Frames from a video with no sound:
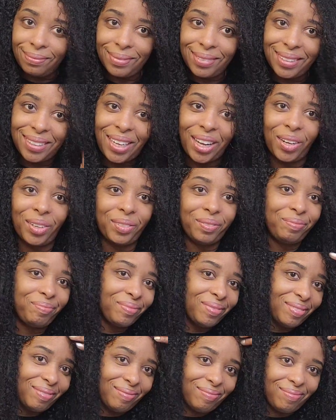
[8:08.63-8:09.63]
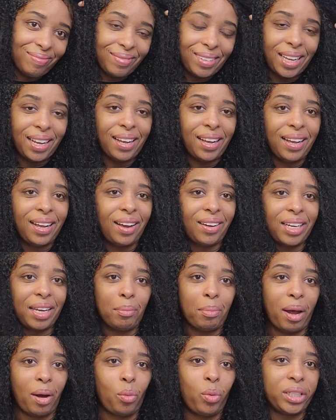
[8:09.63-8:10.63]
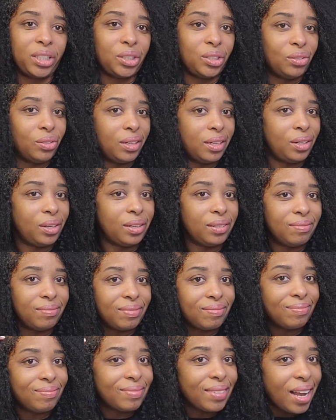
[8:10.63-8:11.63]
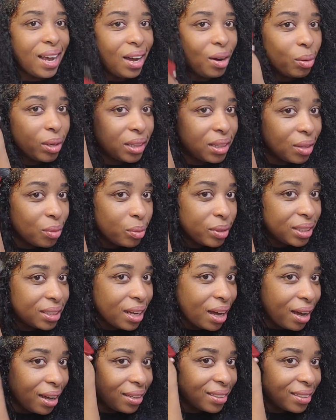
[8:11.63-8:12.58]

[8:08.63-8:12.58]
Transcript: So I'll get back with you with the result.